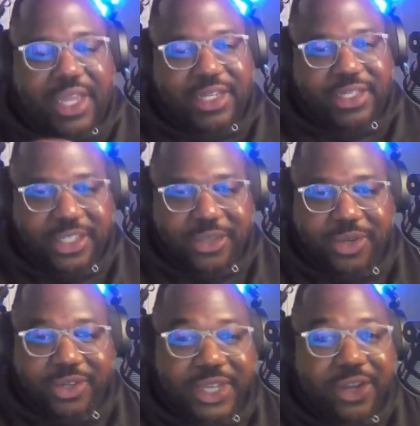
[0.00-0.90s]
and his
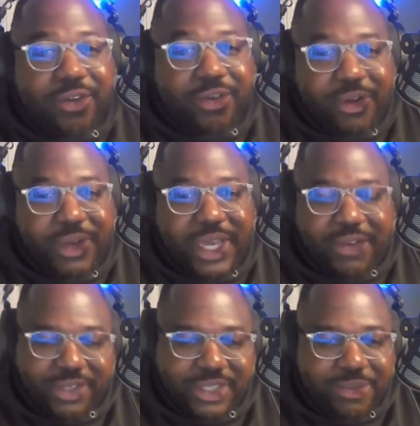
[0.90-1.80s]
experience and growing
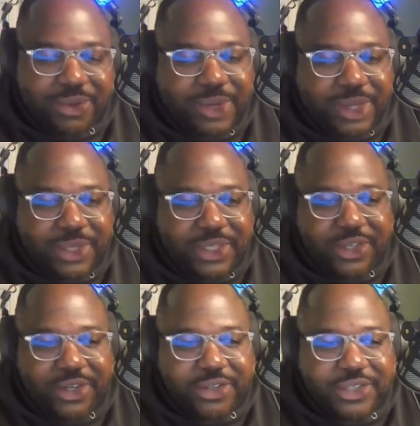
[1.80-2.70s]
every step of the way with these
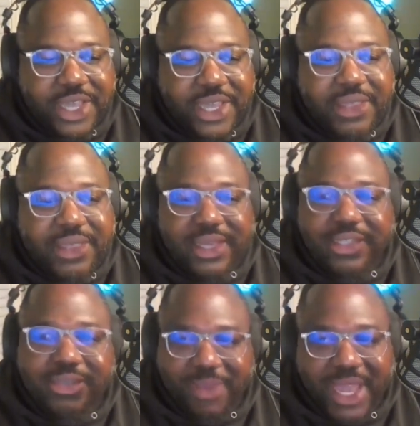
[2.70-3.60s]
young girls.
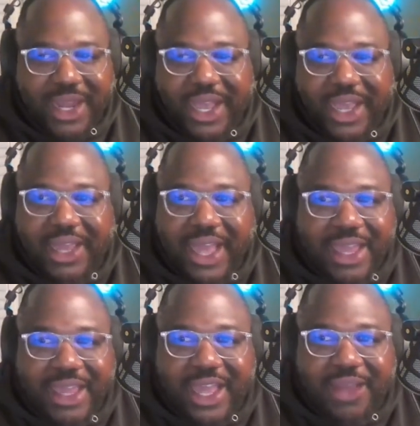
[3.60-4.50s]
This man, I,
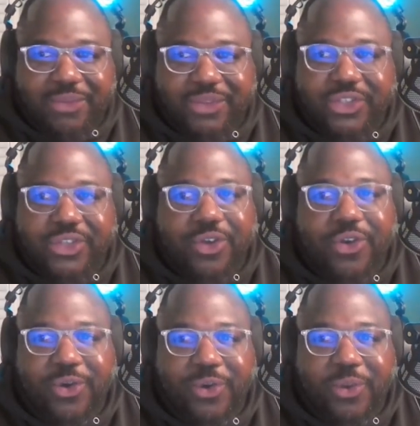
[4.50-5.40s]
I, I am
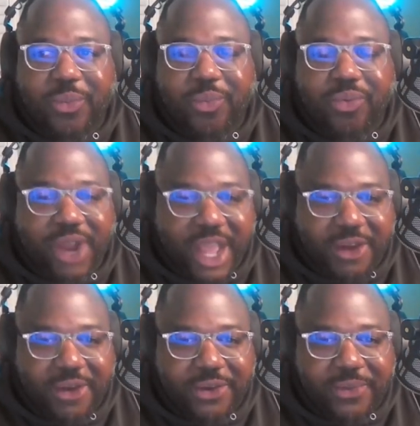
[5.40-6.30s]
so
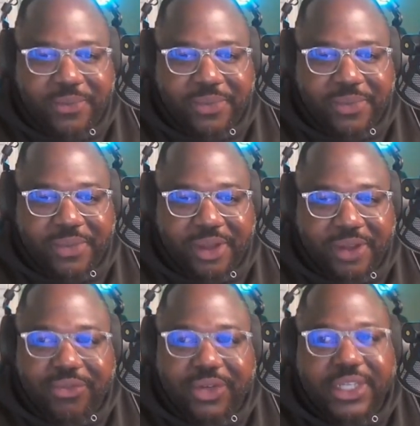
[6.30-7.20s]
proud
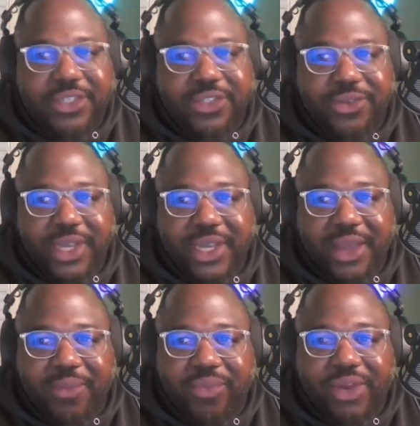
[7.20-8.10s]
of what he's doing
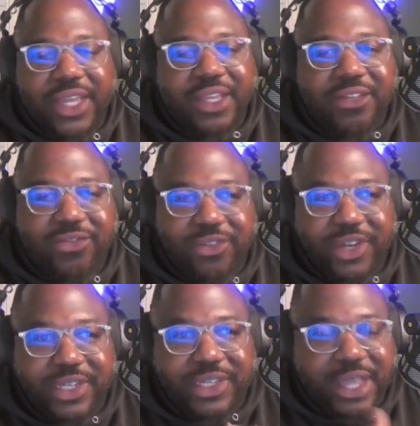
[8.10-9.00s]
and pray for
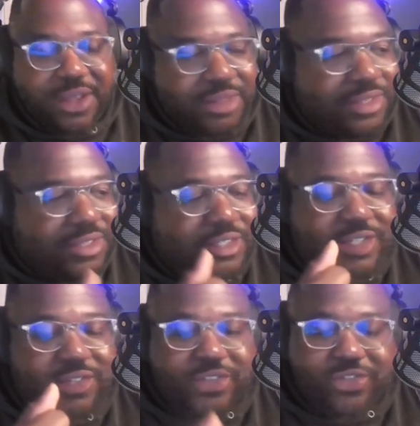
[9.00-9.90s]
his health, his continued